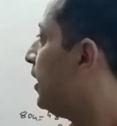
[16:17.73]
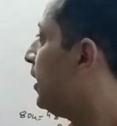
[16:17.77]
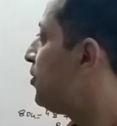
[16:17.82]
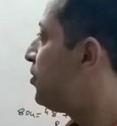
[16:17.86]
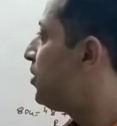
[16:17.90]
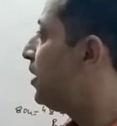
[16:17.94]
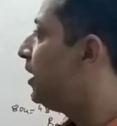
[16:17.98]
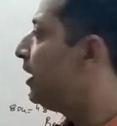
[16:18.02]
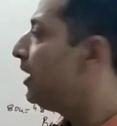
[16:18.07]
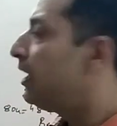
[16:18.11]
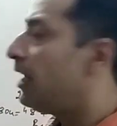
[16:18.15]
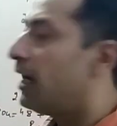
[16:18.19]

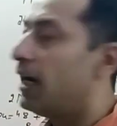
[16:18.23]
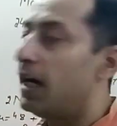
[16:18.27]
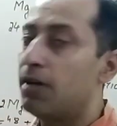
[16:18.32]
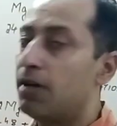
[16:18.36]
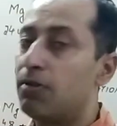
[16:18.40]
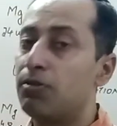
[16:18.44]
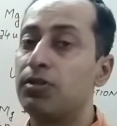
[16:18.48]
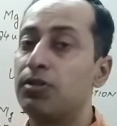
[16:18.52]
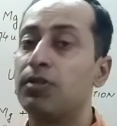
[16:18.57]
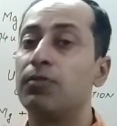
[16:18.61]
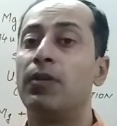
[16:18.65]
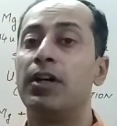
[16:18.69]
Initially,
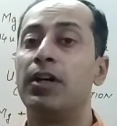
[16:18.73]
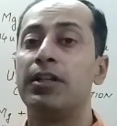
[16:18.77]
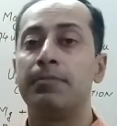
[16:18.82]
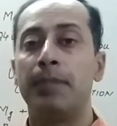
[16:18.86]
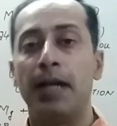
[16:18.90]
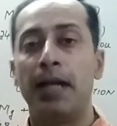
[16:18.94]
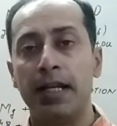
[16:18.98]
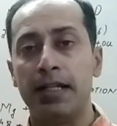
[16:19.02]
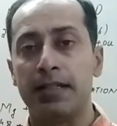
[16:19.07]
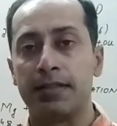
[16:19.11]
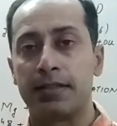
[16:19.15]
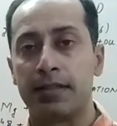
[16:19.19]
hydrogen was
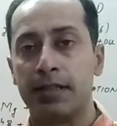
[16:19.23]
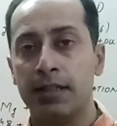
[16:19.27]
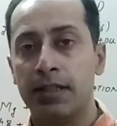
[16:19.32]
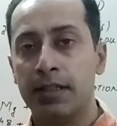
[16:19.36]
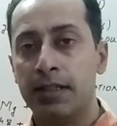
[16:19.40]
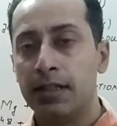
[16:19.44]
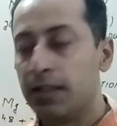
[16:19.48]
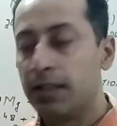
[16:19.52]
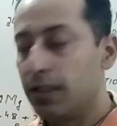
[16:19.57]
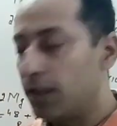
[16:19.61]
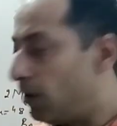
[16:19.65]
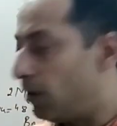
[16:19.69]
balanced.
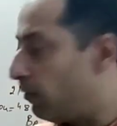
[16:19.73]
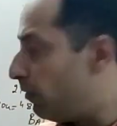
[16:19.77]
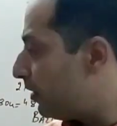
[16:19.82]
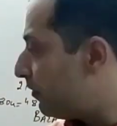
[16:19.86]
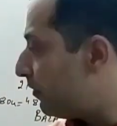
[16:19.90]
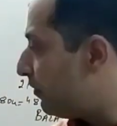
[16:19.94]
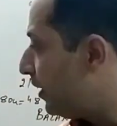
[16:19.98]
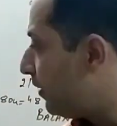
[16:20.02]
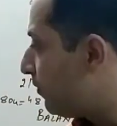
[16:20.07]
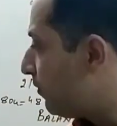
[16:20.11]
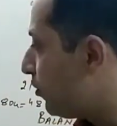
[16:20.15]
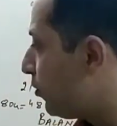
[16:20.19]
Now
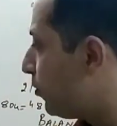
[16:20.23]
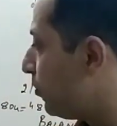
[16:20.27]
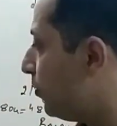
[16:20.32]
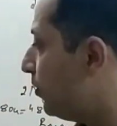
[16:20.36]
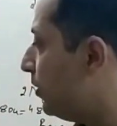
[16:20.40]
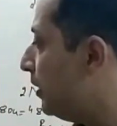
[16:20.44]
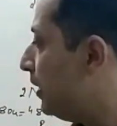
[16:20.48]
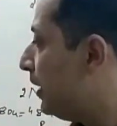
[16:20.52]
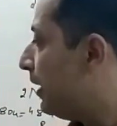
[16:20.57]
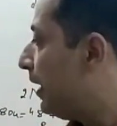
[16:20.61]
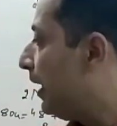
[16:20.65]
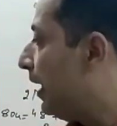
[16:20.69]
what we have to
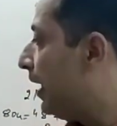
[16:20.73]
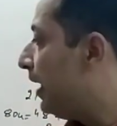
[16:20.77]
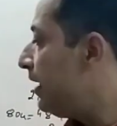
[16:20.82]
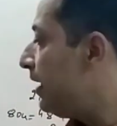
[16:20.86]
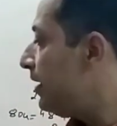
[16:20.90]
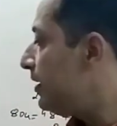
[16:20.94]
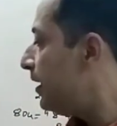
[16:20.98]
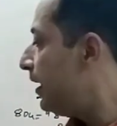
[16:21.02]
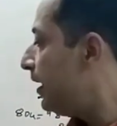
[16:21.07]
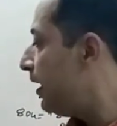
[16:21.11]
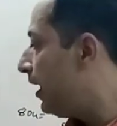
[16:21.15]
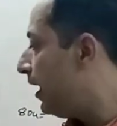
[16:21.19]
do? It
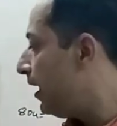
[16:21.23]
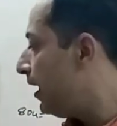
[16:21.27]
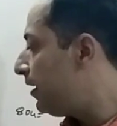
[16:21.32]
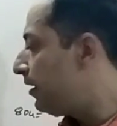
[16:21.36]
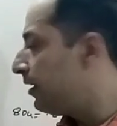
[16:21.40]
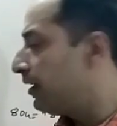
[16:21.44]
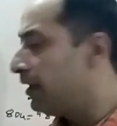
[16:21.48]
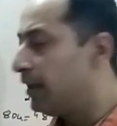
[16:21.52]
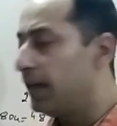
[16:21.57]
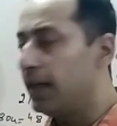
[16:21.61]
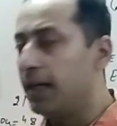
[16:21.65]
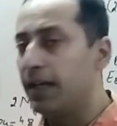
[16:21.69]
is
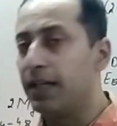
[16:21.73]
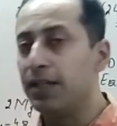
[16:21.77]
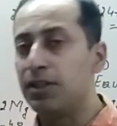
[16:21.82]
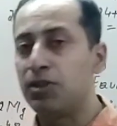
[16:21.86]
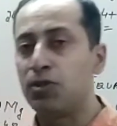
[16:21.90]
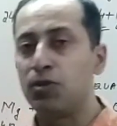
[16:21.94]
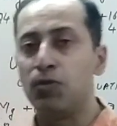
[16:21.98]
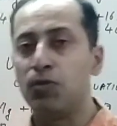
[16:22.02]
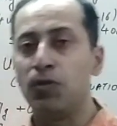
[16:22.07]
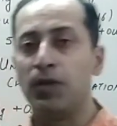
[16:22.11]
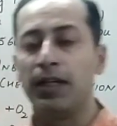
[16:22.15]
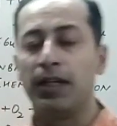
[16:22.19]
8 here, it
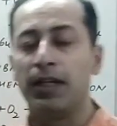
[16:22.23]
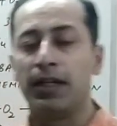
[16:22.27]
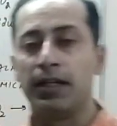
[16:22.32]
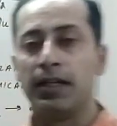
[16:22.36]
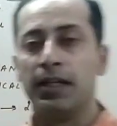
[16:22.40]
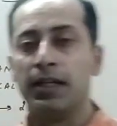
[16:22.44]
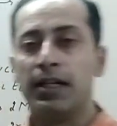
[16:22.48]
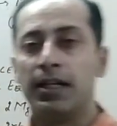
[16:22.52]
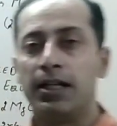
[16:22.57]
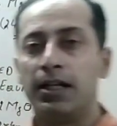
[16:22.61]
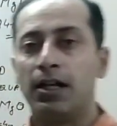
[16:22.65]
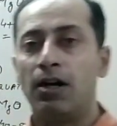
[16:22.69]
is 2
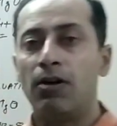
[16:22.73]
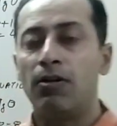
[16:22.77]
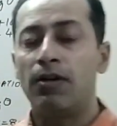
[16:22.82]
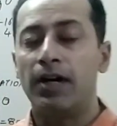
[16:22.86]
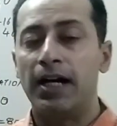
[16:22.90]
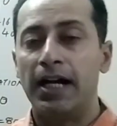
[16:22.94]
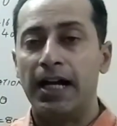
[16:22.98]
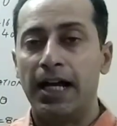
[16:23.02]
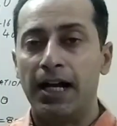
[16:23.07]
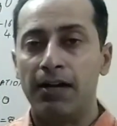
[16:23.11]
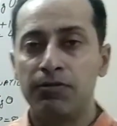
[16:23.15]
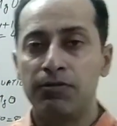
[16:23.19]
here. Now
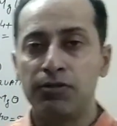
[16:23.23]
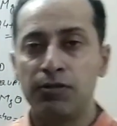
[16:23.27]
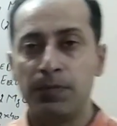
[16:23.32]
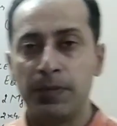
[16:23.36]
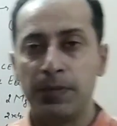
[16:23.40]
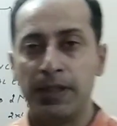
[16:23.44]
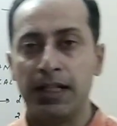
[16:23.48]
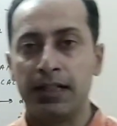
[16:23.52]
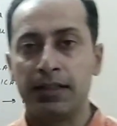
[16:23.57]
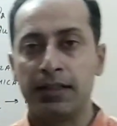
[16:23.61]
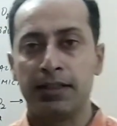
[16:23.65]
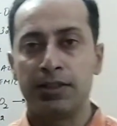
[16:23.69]
I have to
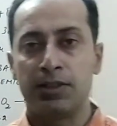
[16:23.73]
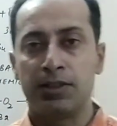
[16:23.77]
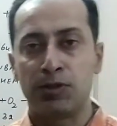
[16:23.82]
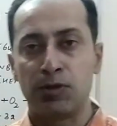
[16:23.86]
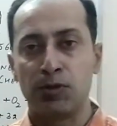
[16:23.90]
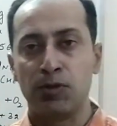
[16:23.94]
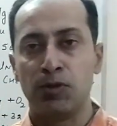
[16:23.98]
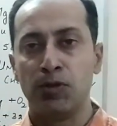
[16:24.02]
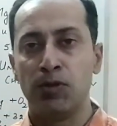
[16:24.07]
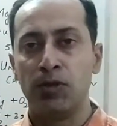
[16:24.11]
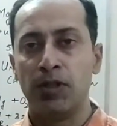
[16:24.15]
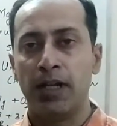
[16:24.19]
make this
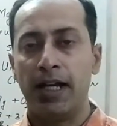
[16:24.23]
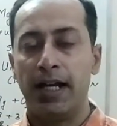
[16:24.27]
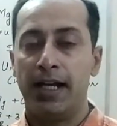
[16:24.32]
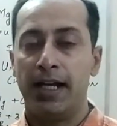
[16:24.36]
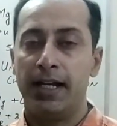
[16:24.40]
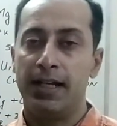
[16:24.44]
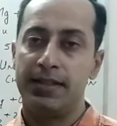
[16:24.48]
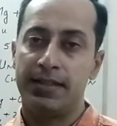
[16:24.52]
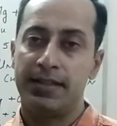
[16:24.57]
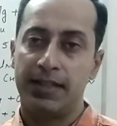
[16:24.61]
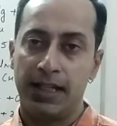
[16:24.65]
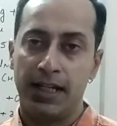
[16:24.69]
2
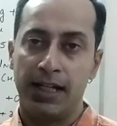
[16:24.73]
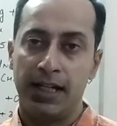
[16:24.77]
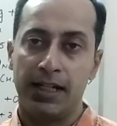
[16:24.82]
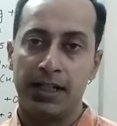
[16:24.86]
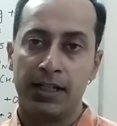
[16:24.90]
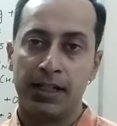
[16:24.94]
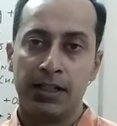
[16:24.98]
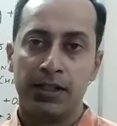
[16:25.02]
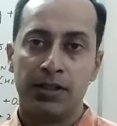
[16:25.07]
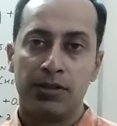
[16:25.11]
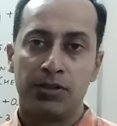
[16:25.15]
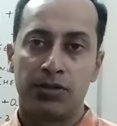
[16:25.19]
as
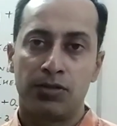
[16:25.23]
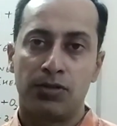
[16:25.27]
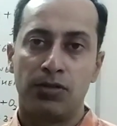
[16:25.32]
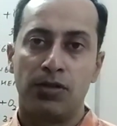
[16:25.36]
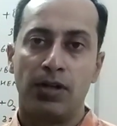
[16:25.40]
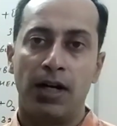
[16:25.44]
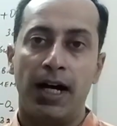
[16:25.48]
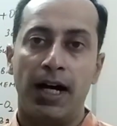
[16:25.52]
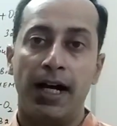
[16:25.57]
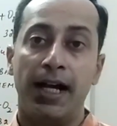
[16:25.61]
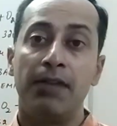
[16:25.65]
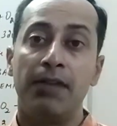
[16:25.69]
8.
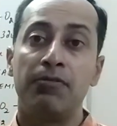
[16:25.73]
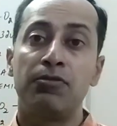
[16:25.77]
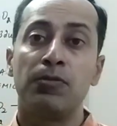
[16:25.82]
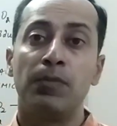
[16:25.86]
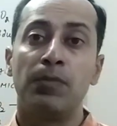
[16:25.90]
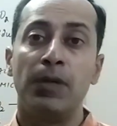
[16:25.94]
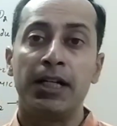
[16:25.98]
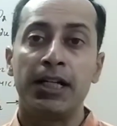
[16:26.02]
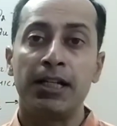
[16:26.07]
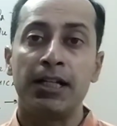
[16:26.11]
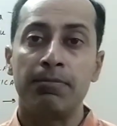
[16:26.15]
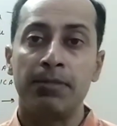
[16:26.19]
So I have to
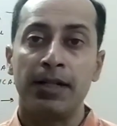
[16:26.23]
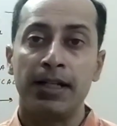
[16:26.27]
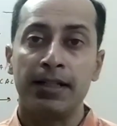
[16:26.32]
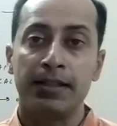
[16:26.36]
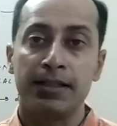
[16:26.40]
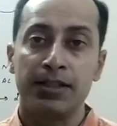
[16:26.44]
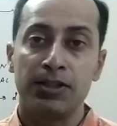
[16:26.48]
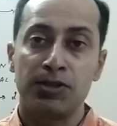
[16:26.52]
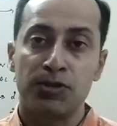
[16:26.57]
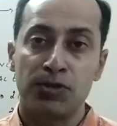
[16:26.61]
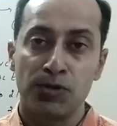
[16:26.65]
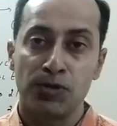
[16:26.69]

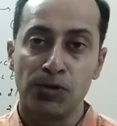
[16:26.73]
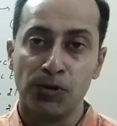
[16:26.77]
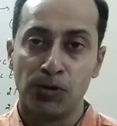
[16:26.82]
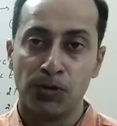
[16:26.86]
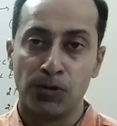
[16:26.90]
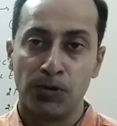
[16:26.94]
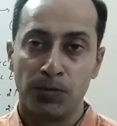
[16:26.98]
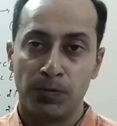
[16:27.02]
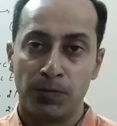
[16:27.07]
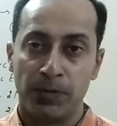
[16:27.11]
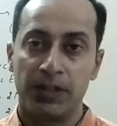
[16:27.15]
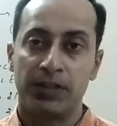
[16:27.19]
multiply this
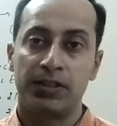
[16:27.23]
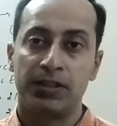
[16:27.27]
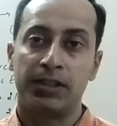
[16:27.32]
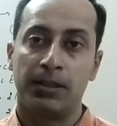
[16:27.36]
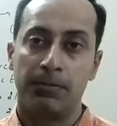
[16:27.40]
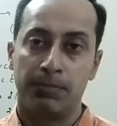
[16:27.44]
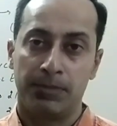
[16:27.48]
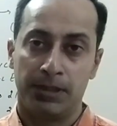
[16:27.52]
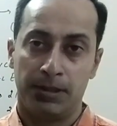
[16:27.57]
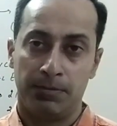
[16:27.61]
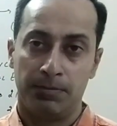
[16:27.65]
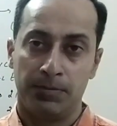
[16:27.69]
2 with
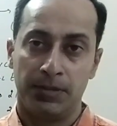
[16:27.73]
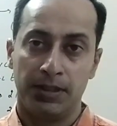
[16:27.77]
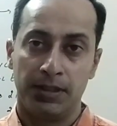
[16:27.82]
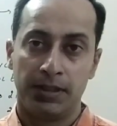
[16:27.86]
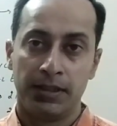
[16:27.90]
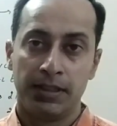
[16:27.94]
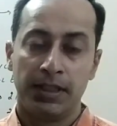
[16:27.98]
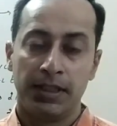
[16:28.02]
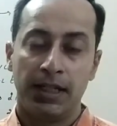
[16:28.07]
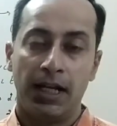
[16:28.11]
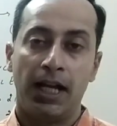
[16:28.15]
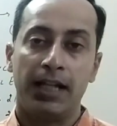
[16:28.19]
some
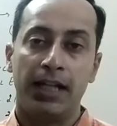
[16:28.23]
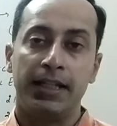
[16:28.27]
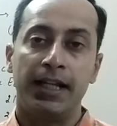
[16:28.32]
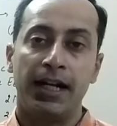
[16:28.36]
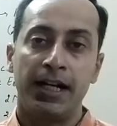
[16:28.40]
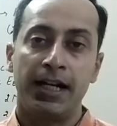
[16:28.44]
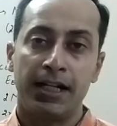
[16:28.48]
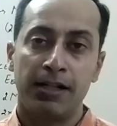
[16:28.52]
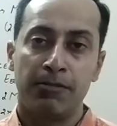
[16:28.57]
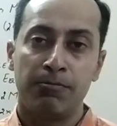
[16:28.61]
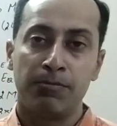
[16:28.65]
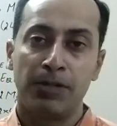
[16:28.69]
number and
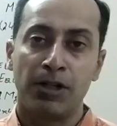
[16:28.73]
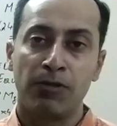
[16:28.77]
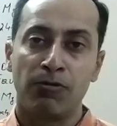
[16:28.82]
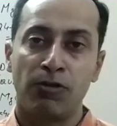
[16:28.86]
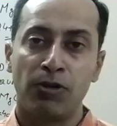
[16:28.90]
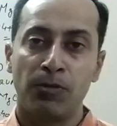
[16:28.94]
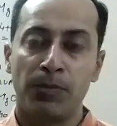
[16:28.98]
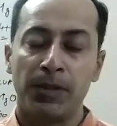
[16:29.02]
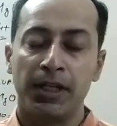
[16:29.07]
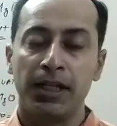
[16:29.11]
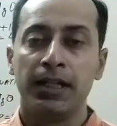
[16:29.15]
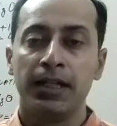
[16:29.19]
that number
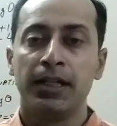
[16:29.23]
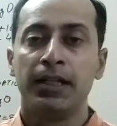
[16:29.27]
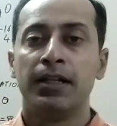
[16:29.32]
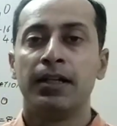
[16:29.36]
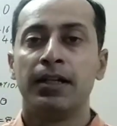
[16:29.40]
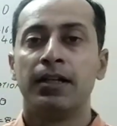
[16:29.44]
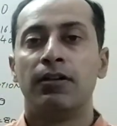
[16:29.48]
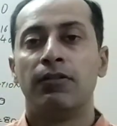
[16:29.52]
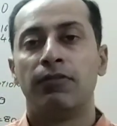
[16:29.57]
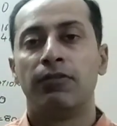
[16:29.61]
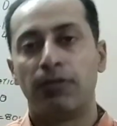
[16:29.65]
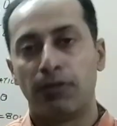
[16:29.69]
would
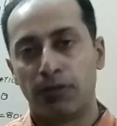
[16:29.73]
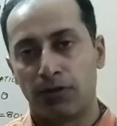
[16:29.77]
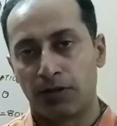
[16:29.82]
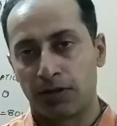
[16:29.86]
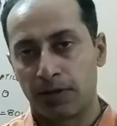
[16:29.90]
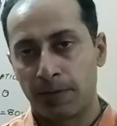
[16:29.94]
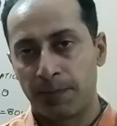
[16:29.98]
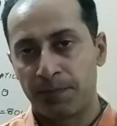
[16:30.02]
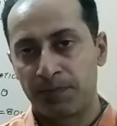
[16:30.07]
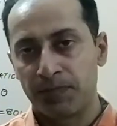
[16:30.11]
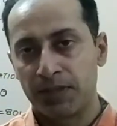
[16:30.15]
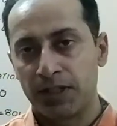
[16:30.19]
be
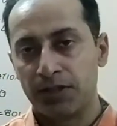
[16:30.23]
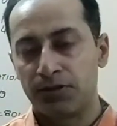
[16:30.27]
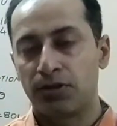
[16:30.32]
4.